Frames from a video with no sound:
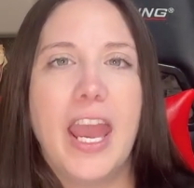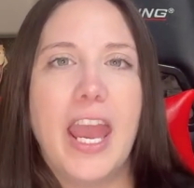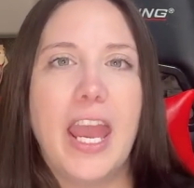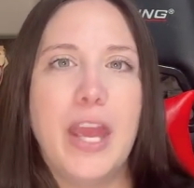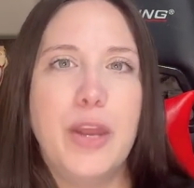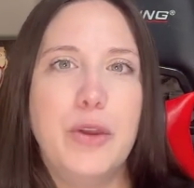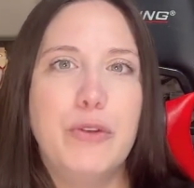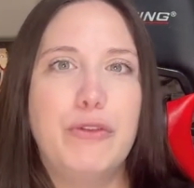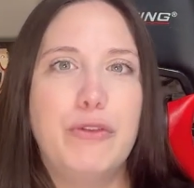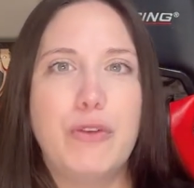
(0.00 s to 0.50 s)

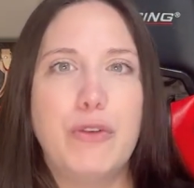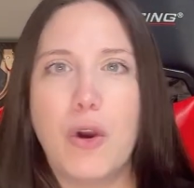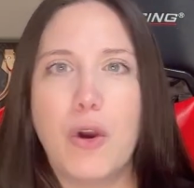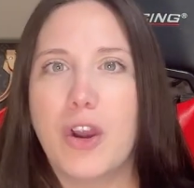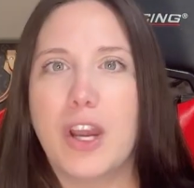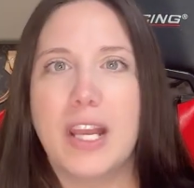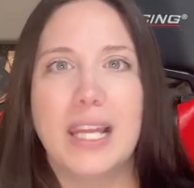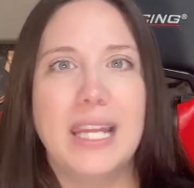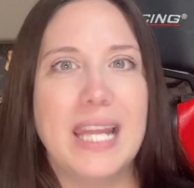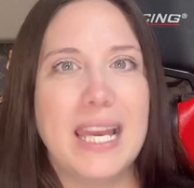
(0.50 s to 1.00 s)
And
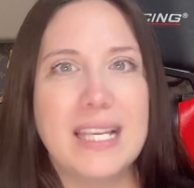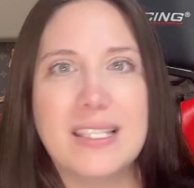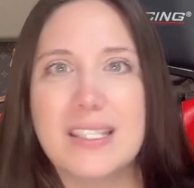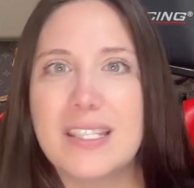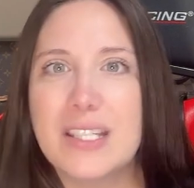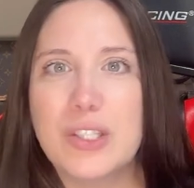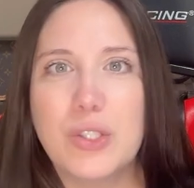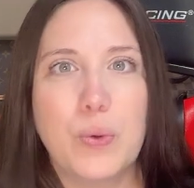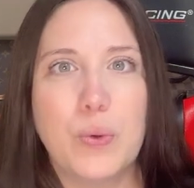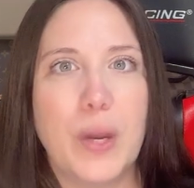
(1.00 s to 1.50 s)
for less
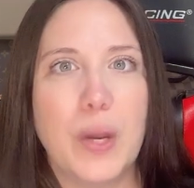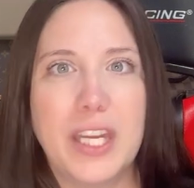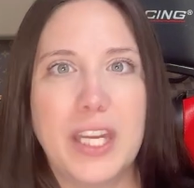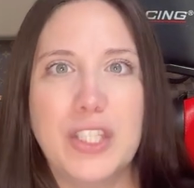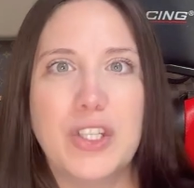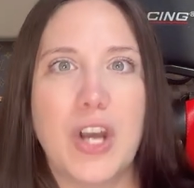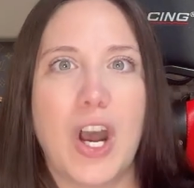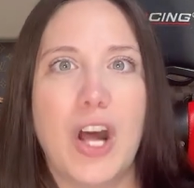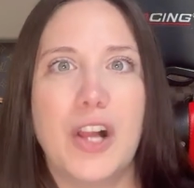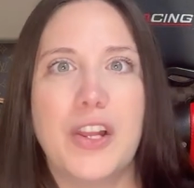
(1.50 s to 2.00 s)
than
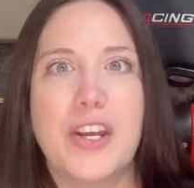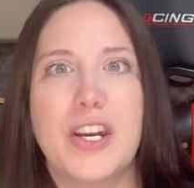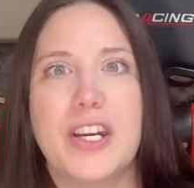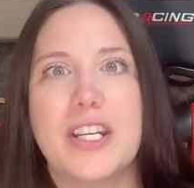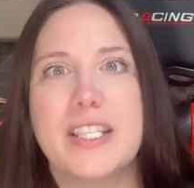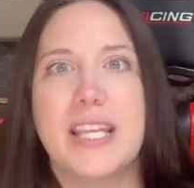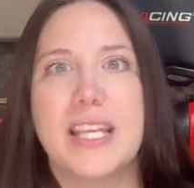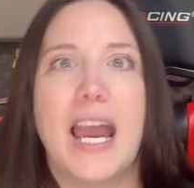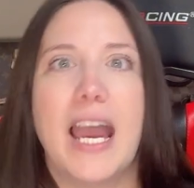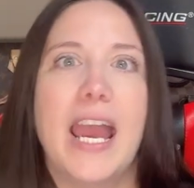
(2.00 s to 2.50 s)

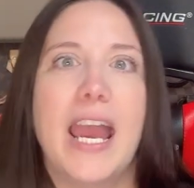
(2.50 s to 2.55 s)
$20,